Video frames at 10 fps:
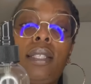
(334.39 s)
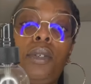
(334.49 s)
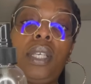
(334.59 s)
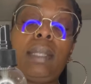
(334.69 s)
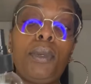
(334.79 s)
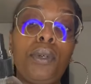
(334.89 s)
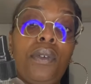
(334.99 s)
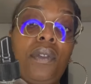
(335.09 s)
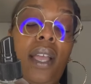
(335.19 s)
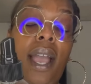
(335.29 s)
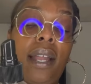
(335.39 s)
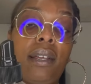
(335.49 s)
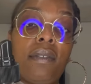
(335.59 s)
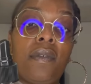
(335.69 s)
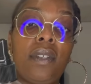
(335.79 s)
Silky Smooth. They're out
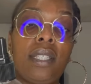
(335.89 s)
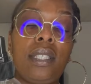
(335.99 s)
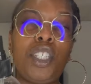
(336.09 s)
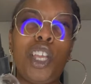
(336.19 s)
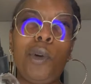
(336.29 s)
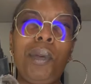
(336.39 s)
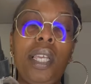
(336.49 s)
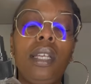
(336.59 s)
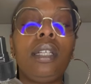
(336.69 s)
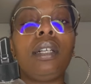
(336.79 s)
of Shelby.